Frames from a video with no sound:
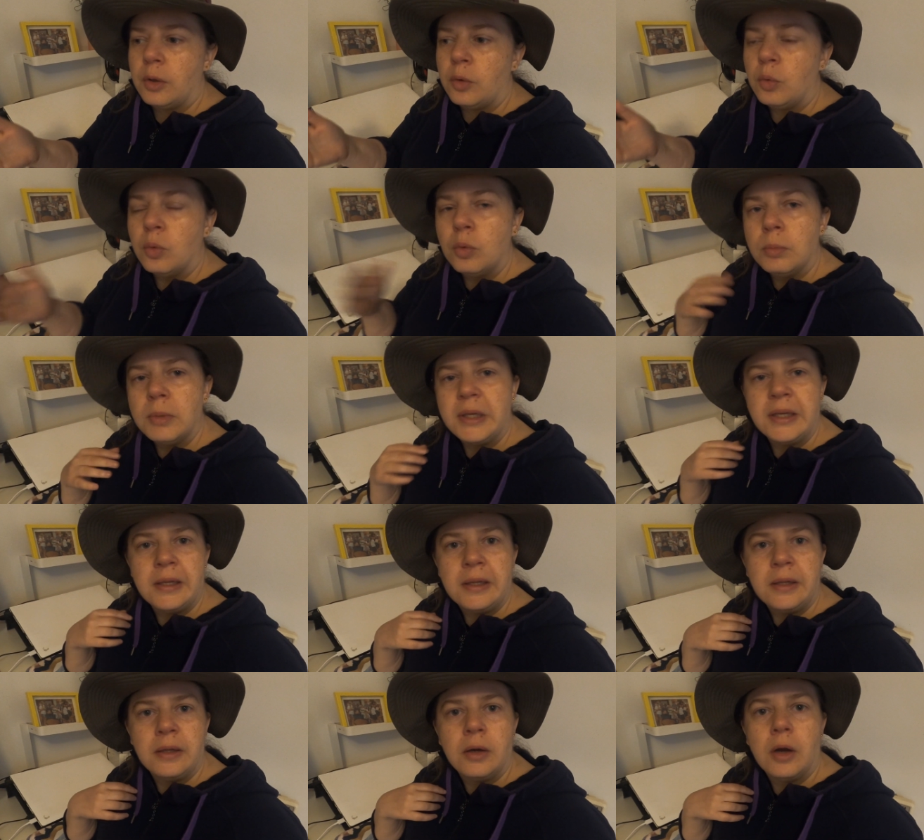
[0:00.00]

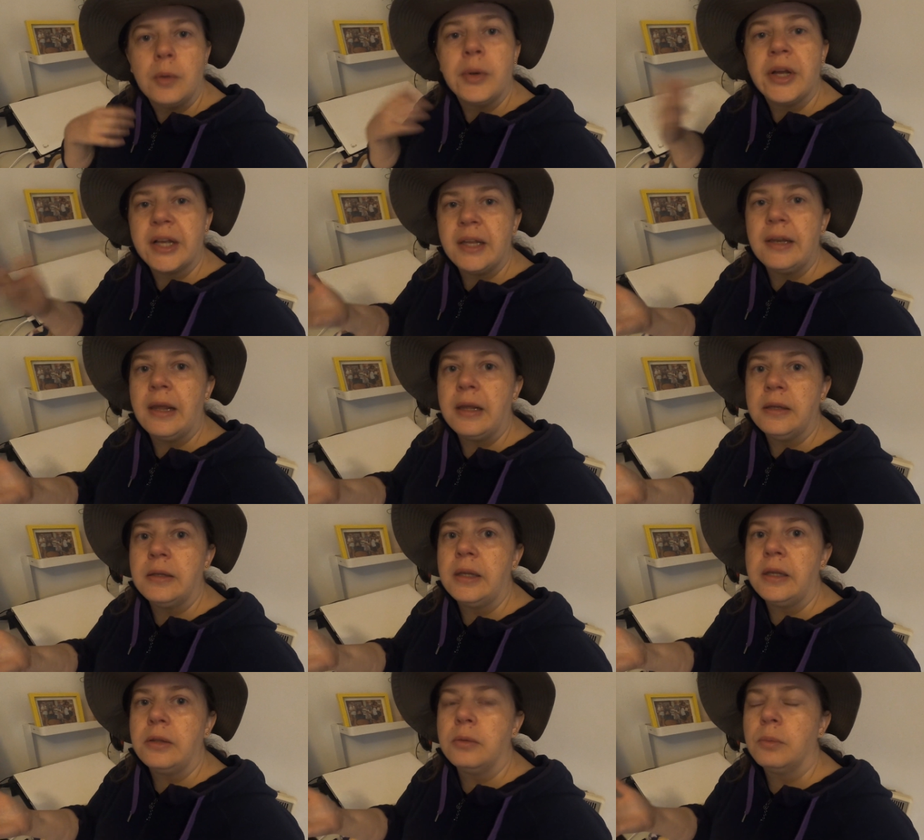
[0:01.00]
Normally, I work in A
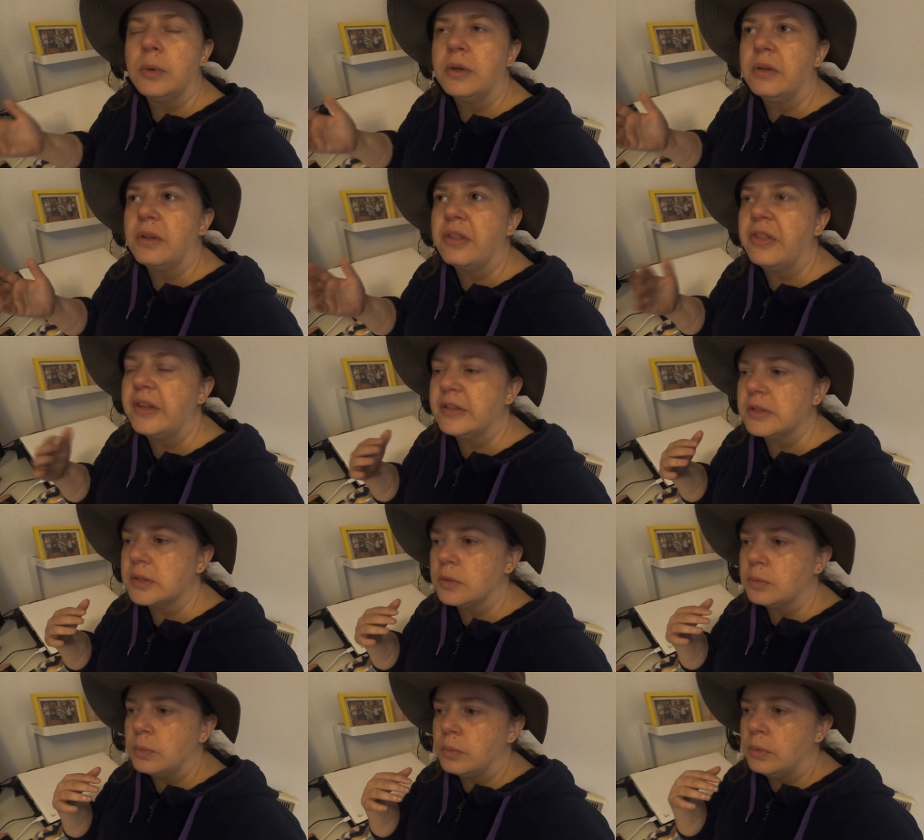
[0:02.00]
and E, and one of the
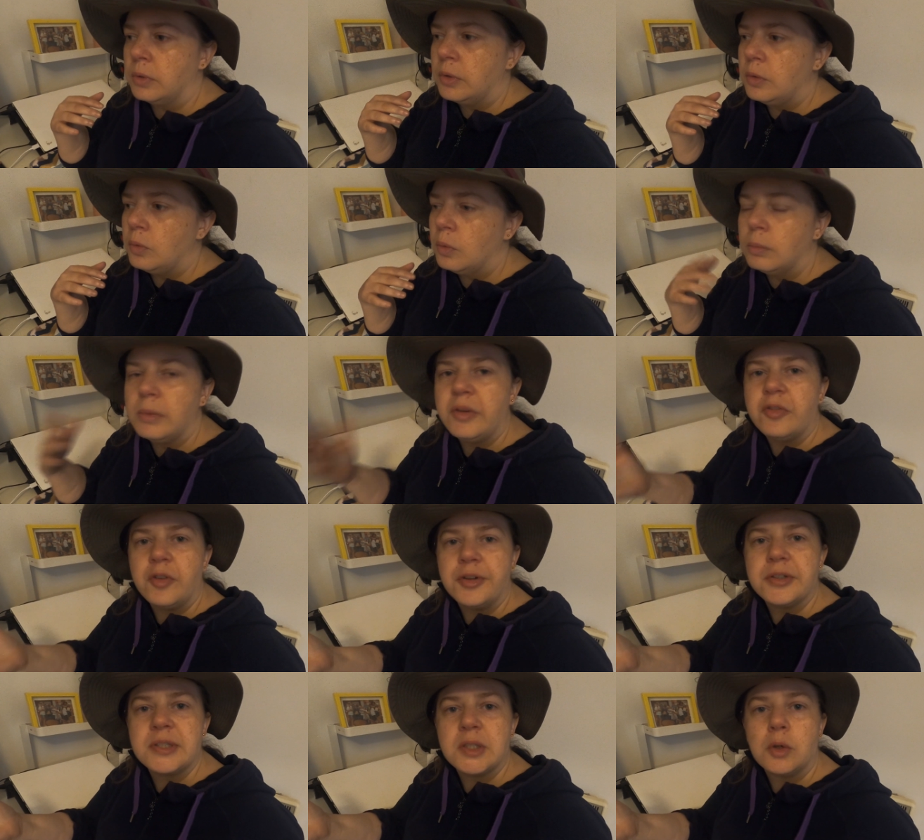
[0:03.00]
things that we're normally
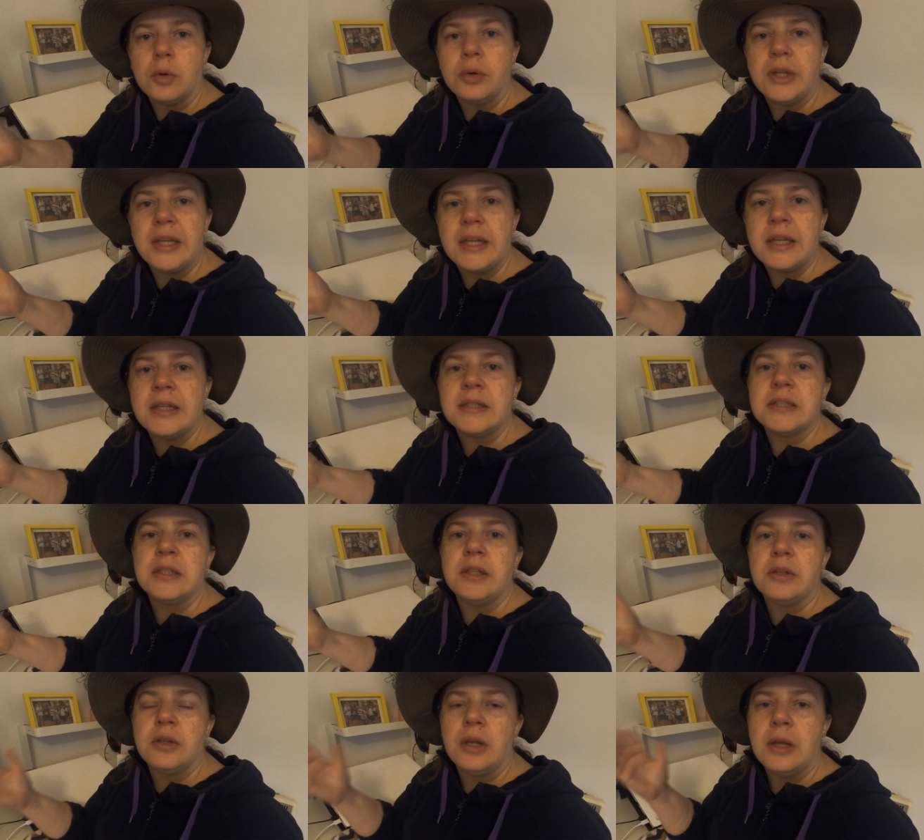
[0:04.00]
focusing on
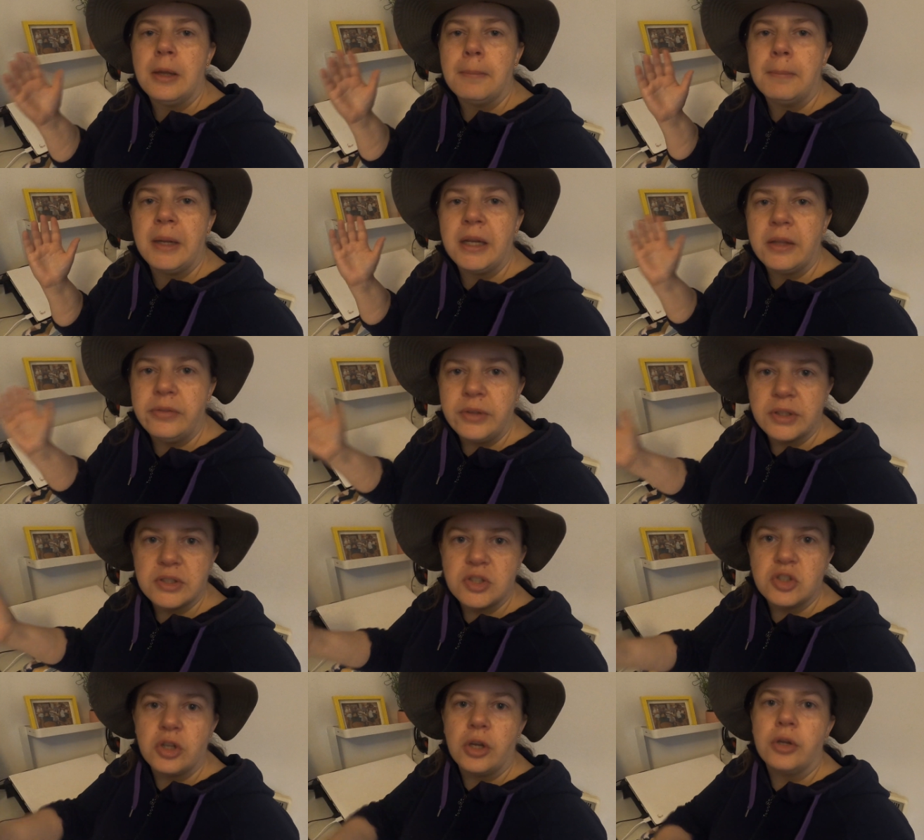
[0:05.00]
is the making the
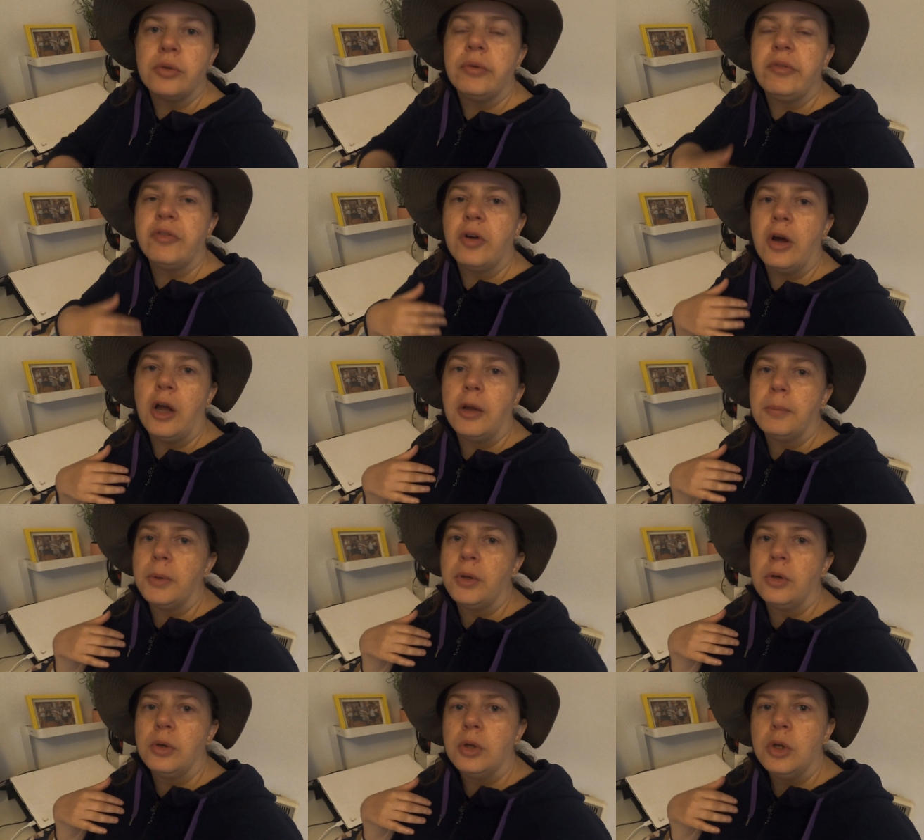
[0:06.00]
external
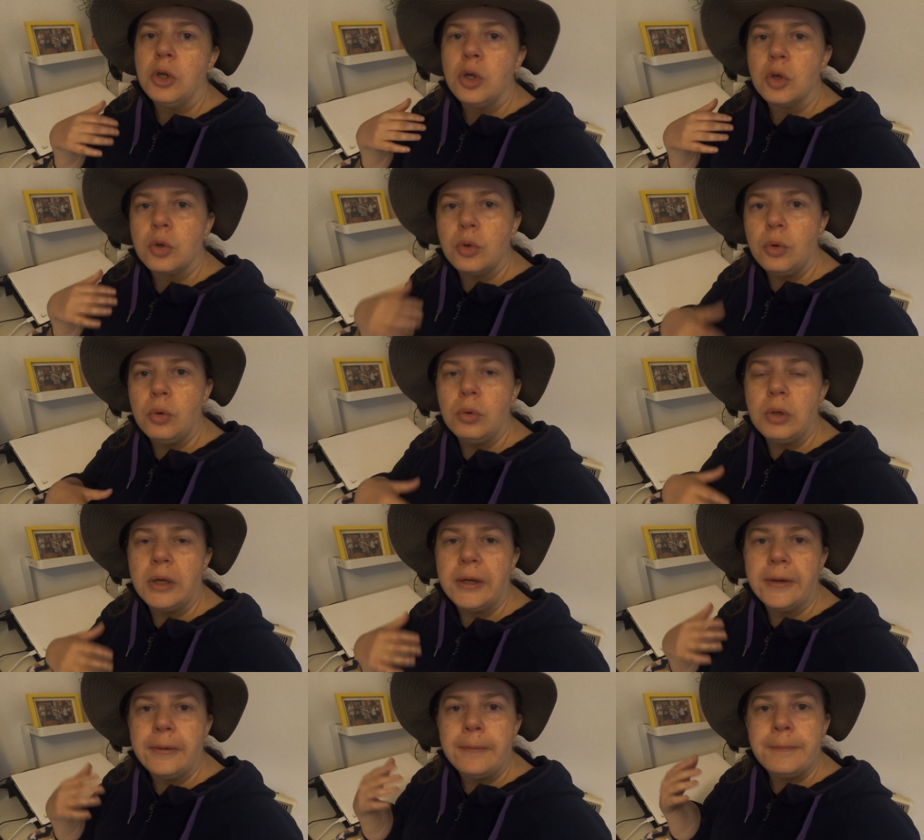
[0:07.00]
environment
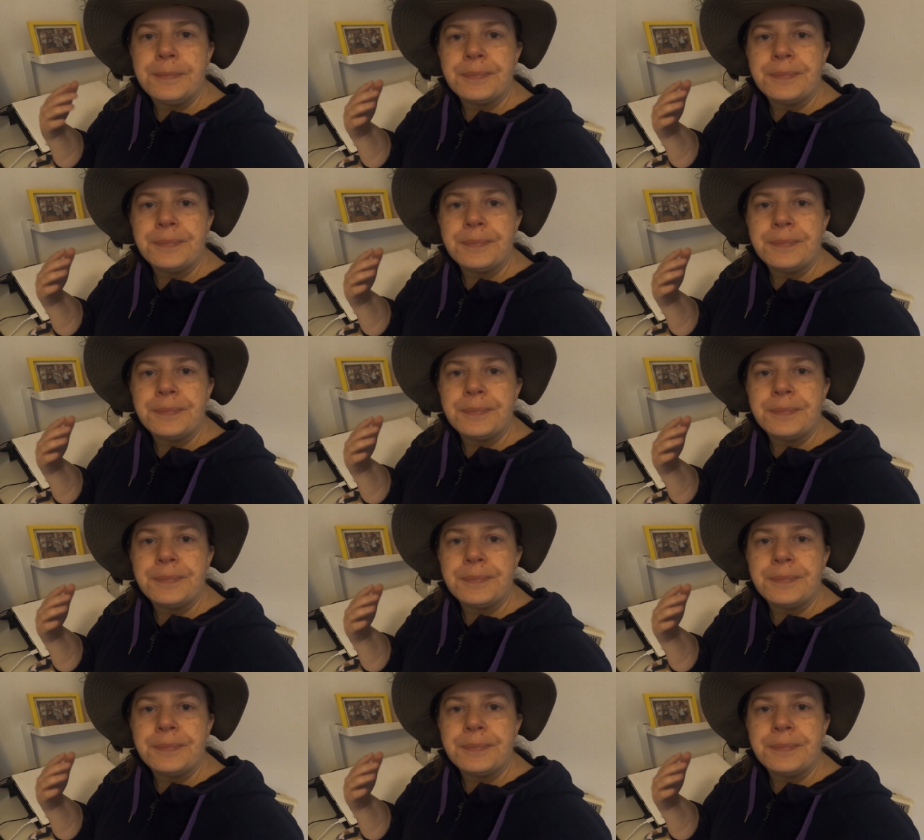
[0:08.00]
cooler